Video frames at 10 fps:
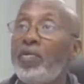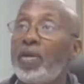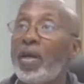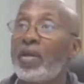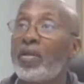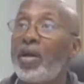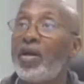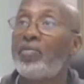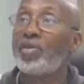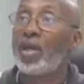Got a
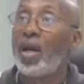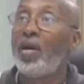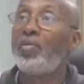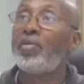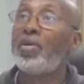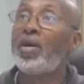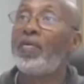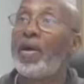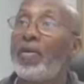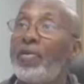thumbs up. All
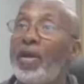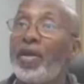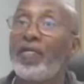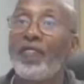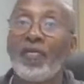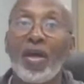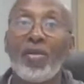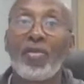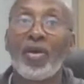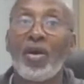right. Thank you for
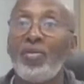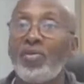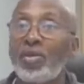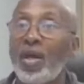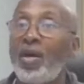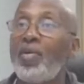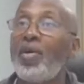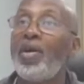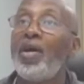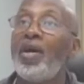that thumbs up.
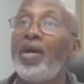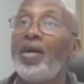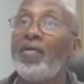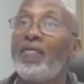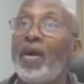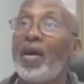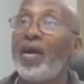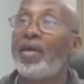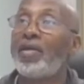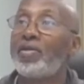All right.
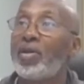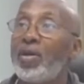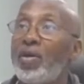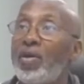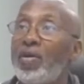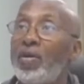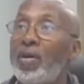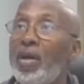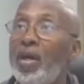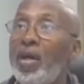And so
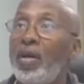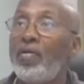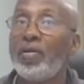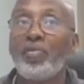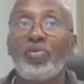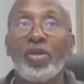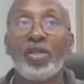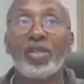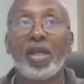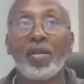we
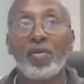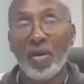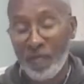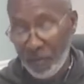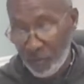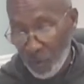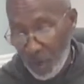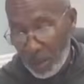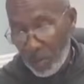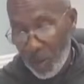appreciate whoever's
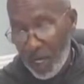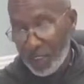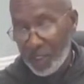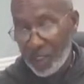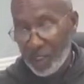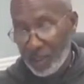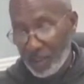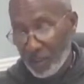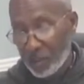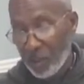watching.
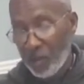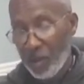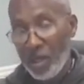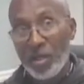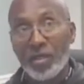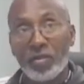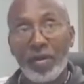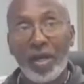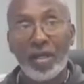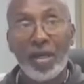And so it's
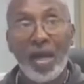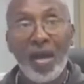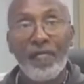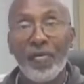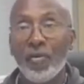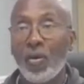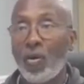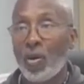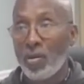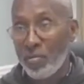great to have you
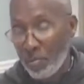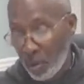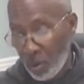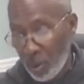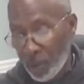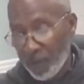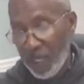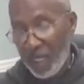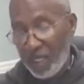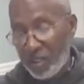on board.
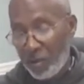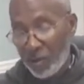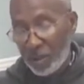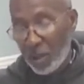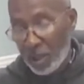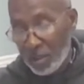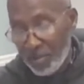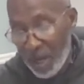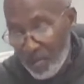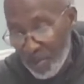So we're talking
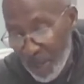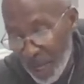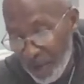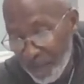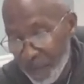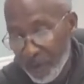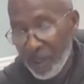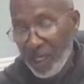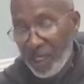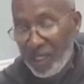about behavior.
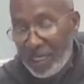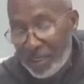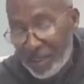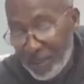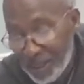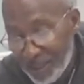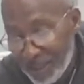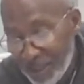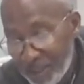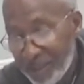
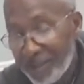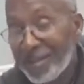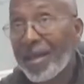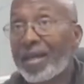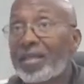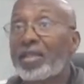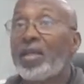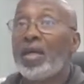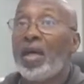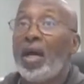This is the
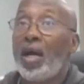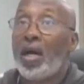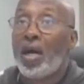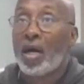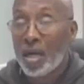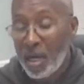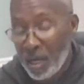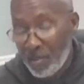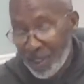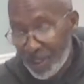next
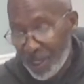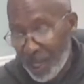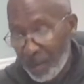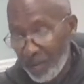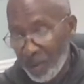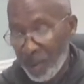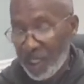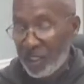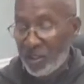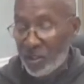common type
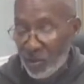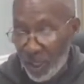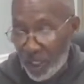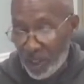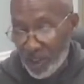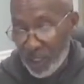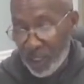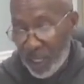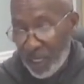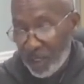trigger,
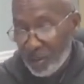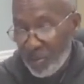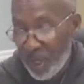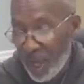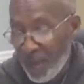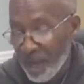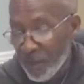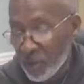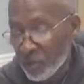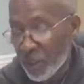and that is
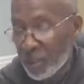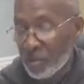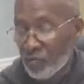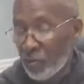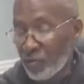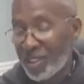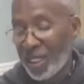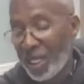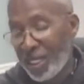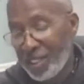behavior triggers,
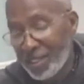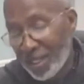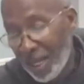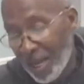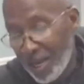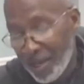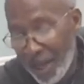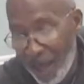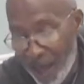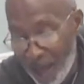routines, and
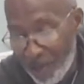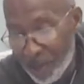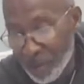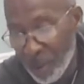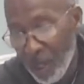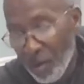habits.